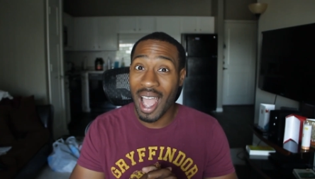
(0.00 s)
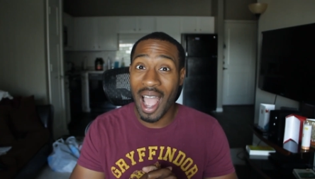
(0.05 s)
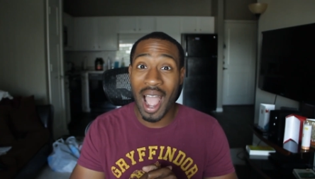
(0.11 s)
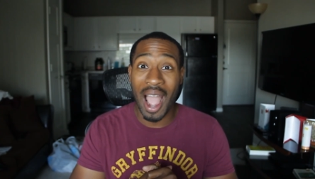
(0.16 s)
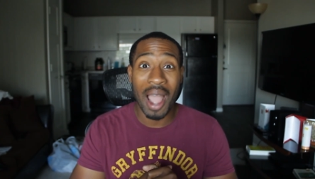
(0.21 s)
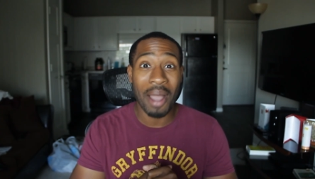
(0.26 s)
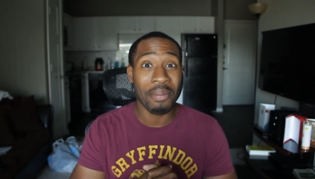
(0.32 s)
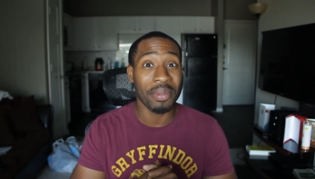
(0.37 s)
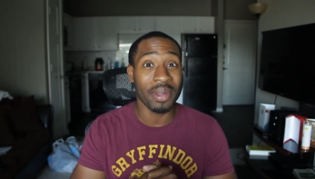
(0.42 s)

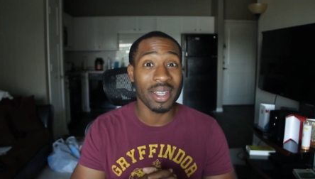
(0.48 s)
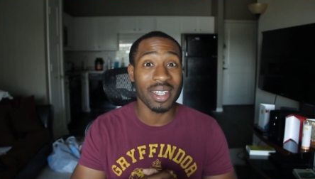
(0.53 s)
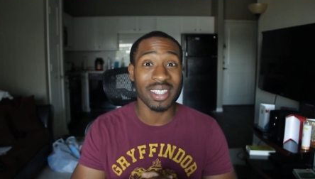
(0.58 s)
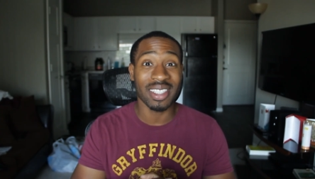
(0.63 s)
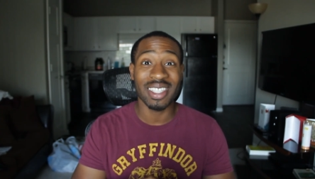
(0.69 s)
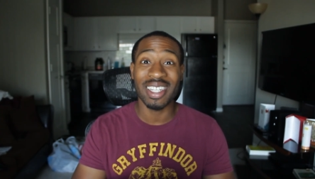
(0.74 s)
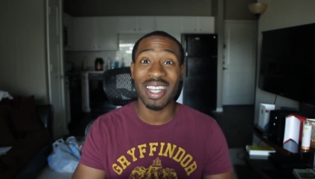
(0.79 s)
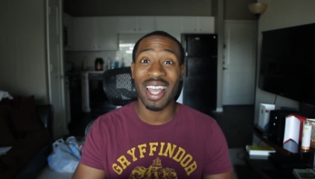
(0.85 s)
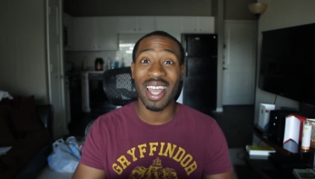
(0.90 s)
I mean,
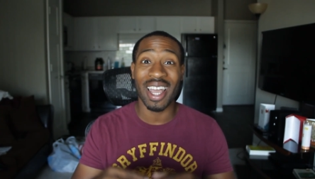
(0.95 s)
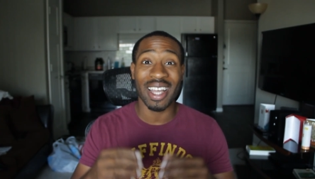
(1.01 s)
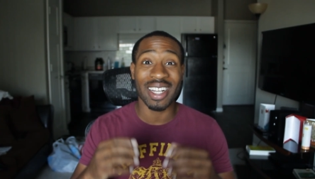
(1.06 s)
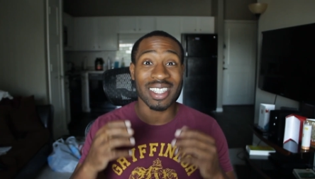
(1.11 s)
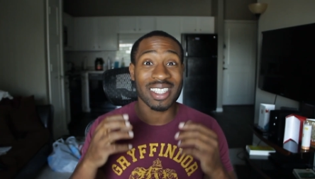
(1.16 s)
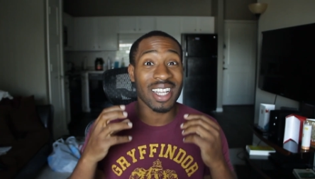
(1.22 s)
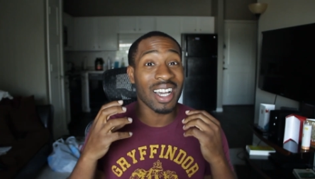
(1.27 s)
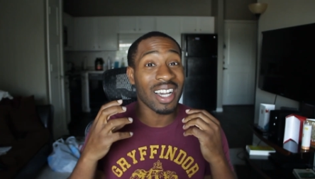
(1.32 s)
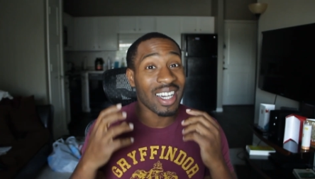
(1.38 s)
she had
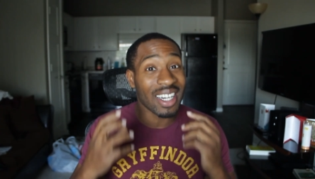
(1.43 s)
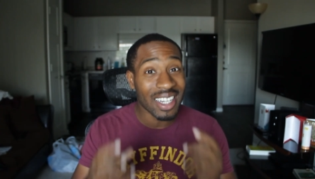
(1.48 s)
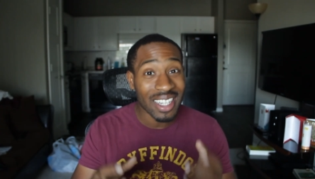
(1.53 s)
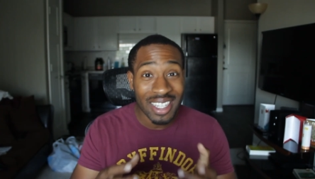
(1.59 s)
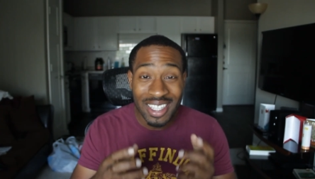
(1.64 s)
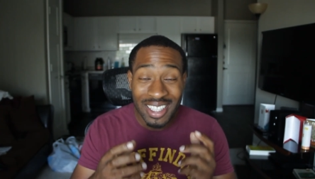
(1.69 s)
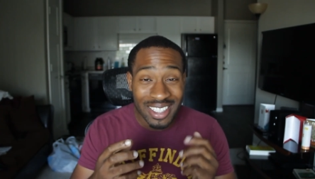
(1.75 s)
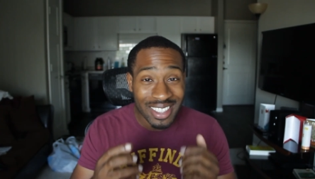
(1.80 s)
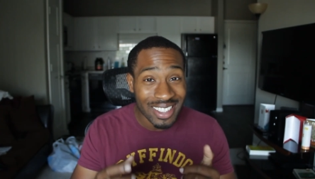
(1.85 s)

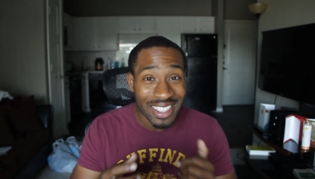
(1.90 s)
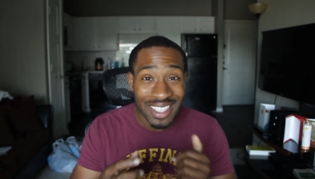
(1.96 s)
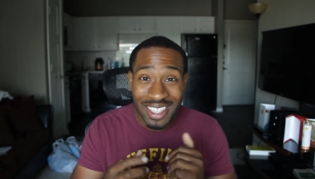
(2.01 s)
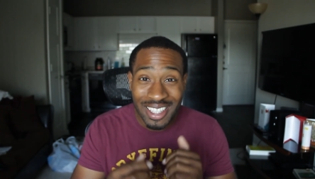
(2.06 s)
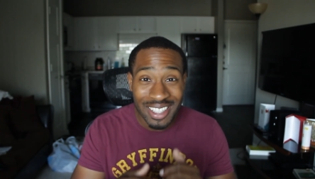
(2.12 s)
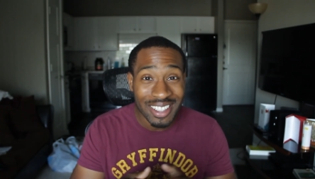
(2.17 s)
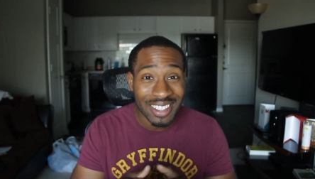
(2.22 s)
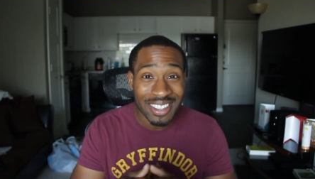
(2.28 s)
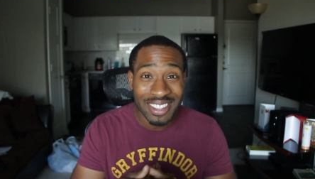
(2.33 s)
tons of
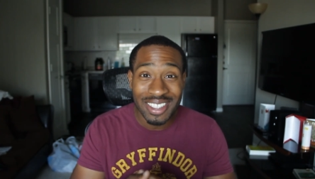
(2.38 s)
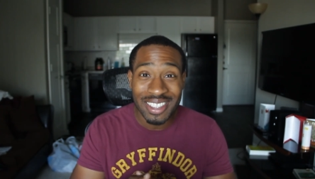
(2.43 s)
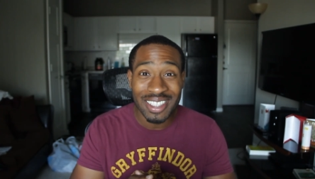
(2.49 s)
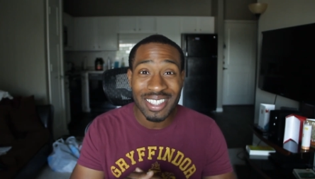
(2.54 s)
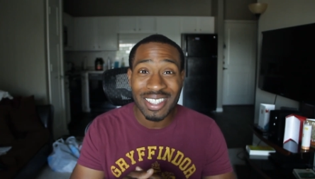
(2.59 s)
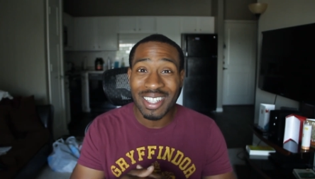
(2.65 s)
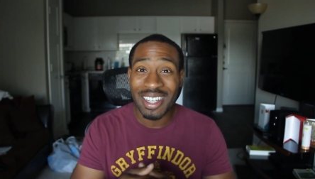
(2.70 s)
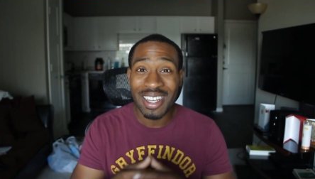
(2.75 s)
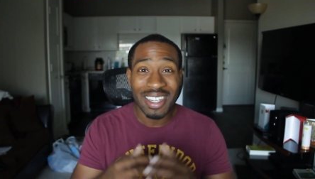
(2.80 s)

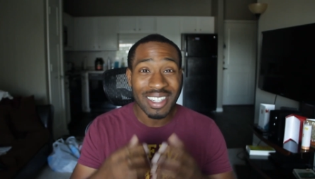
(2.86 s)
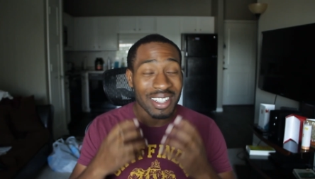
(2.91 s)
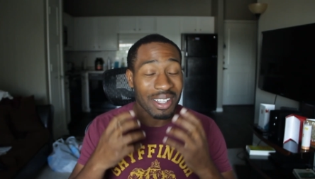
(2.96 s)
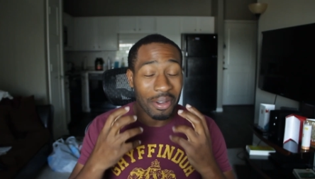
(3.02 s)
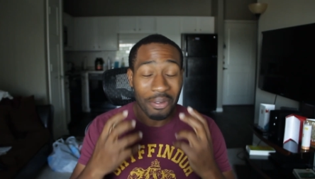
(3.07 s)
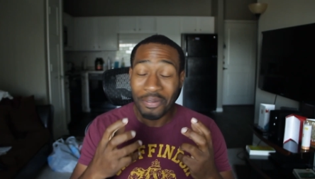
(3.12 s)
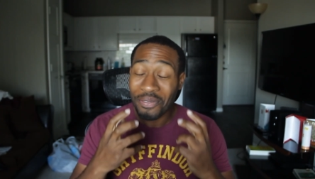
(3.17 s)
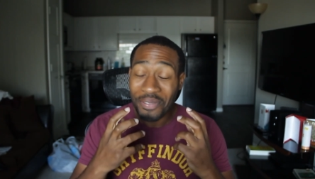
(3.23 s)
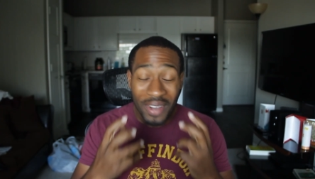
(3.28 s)
energy.
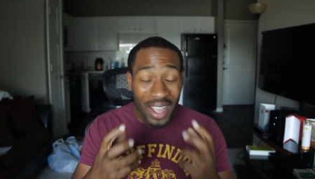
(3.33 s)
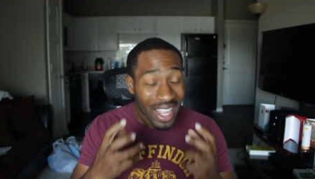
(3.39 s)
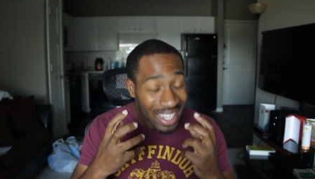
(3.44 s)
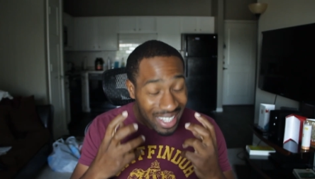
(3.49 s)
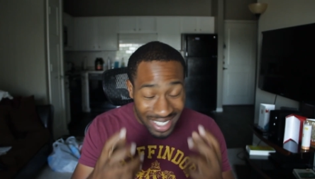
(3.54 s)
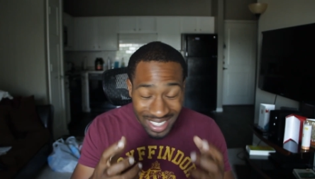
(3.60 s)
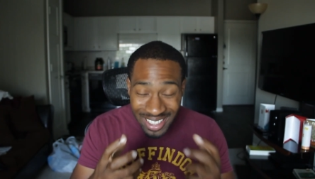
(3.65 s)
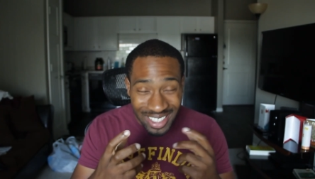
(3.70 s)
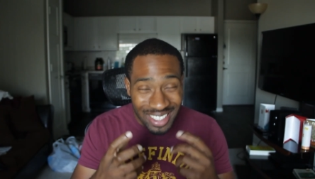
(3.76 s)
The
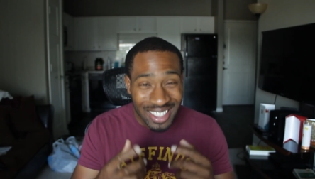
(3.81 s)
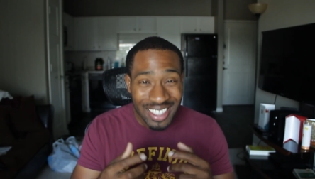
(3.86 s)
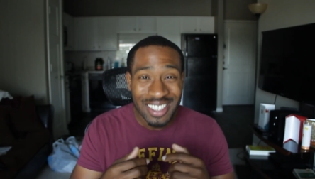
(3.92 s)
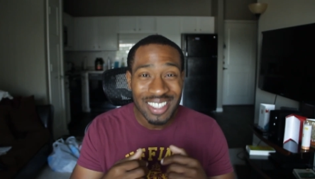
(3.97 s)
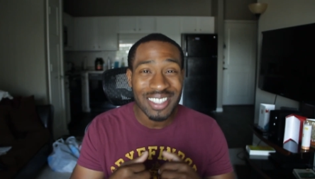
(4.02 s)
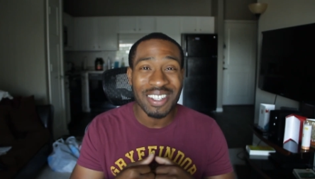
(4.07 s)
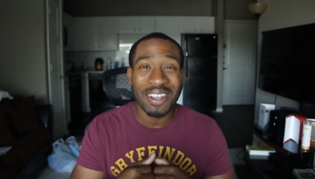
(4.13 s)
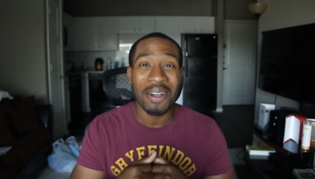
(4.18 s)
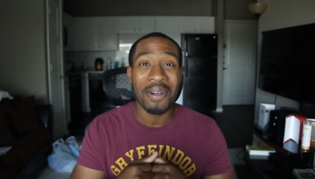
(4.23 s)

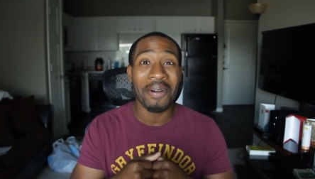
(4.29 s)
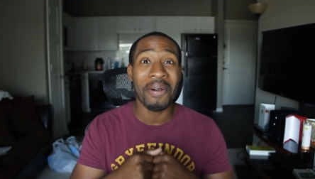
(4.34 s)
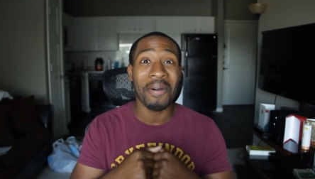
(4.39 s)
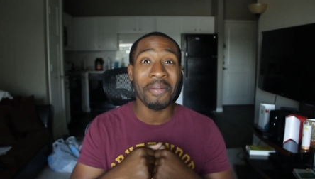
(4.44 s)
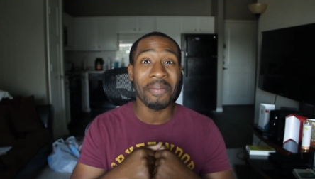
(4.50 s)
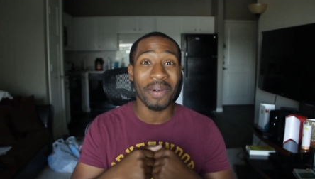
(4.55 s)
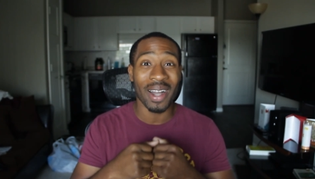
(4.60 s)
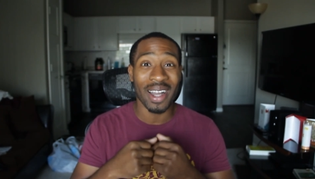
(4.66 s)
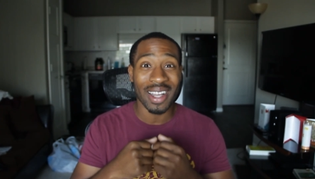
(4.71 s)
faces,
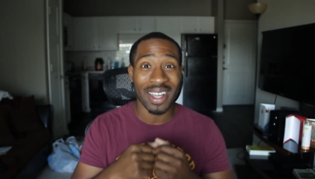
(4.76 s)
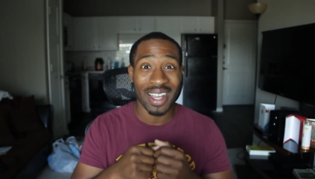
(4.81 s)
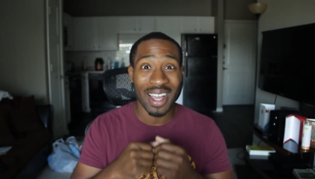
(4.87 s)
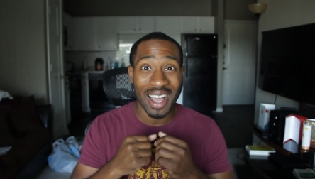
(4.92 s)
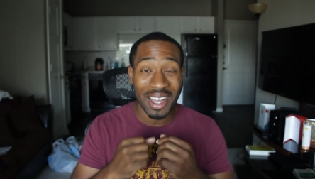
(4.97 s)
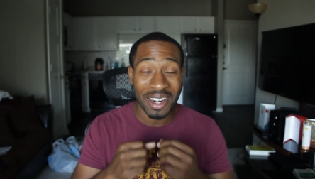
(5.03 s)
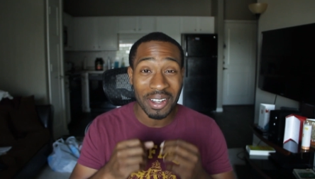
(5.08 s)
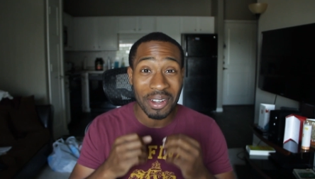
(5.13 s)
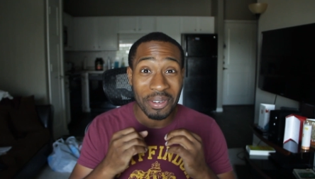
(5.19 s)
oh my
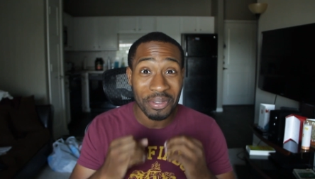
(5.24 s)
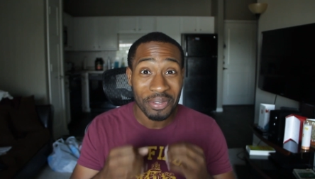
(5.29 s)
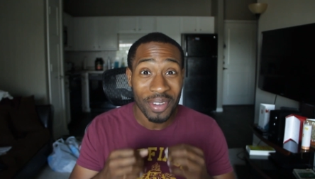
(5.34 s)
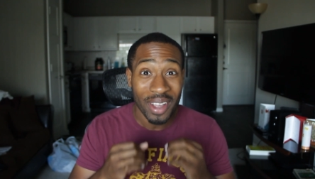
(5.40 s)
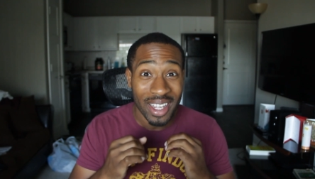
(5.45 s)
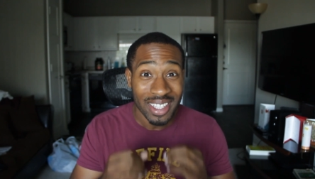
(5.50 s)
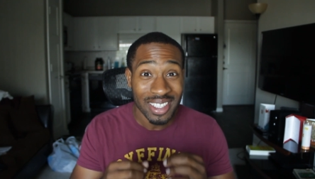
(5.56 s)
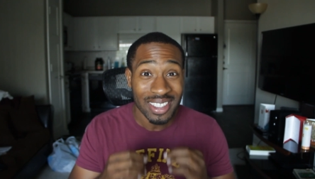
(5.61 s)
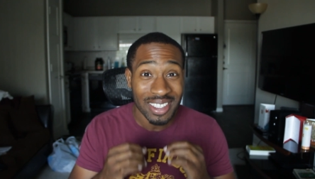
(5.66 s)
God, her
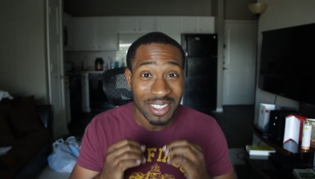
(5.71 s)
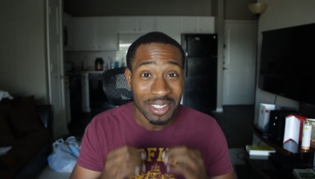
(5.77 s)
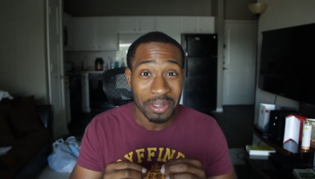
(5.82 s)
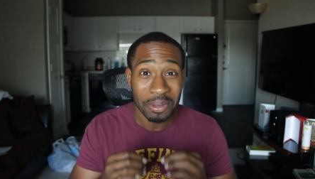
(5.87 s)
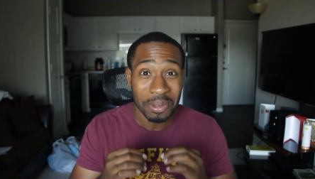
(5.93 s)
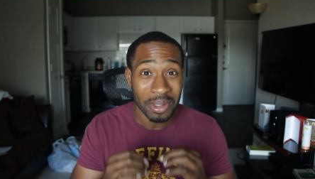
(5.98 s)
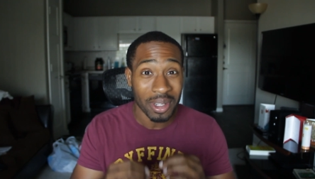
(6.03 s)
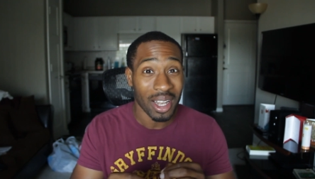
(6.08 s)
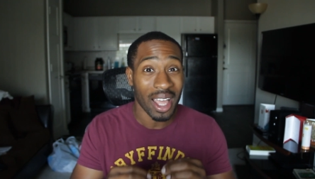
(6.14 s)

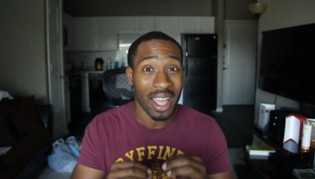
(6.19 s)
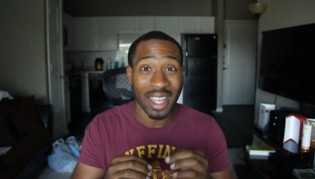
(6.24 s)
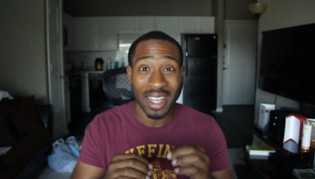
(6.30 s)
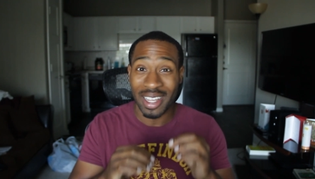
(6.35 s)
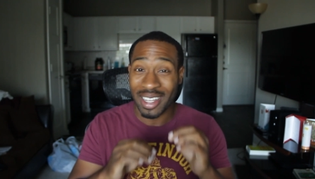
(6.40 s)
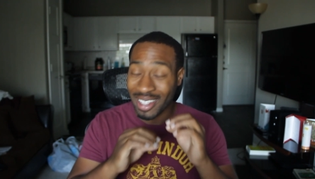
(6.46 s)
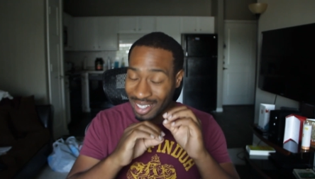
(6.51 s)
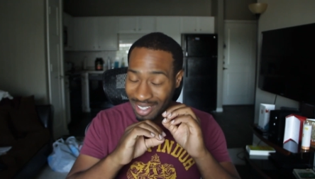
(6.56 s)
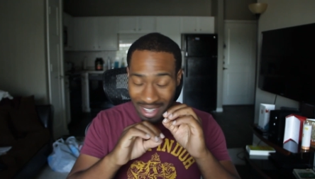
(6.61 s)
faces were
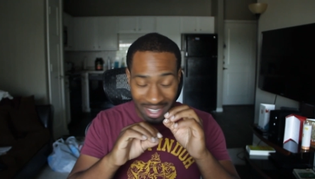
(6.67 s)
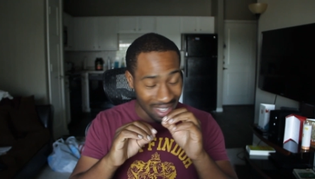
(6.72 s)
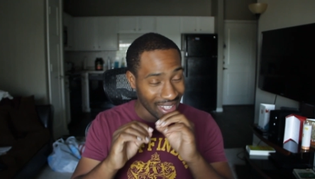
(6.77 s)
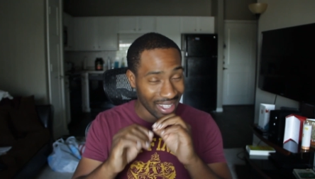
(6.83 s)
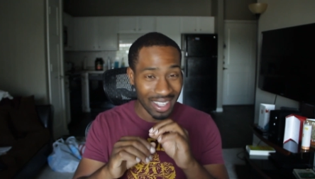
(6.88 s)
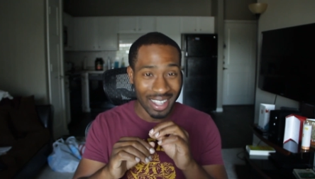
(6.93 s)
like,